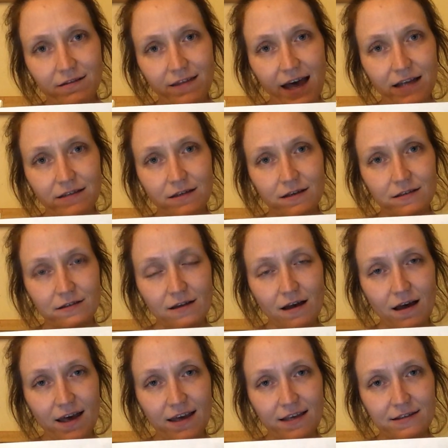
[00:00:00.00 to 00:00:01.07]
That's a
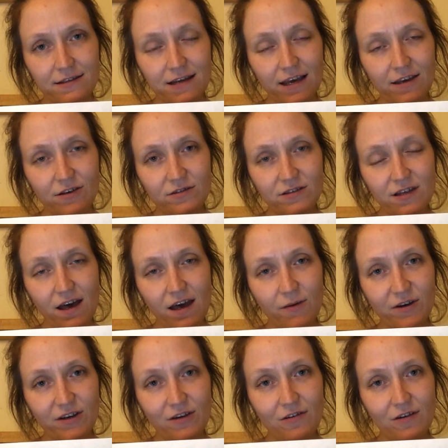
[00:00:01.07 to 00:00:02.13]
sigh, isn't it? You sigh
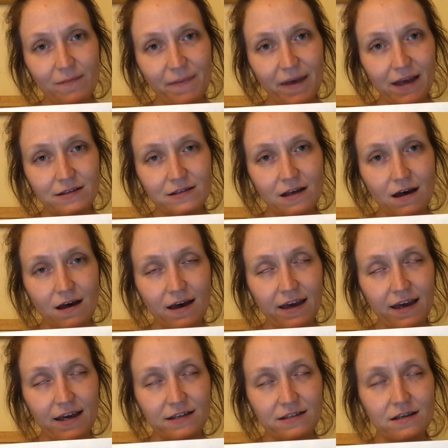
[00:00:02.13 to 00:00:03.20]
when you're a bit
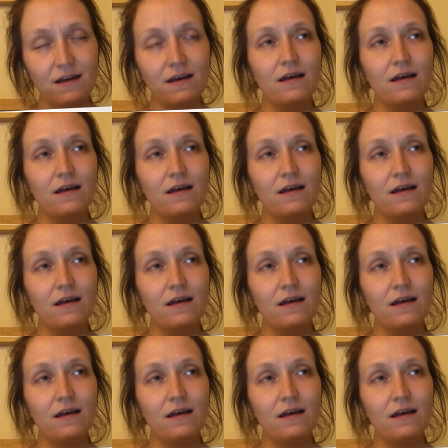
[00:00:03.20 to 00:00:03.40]
tired.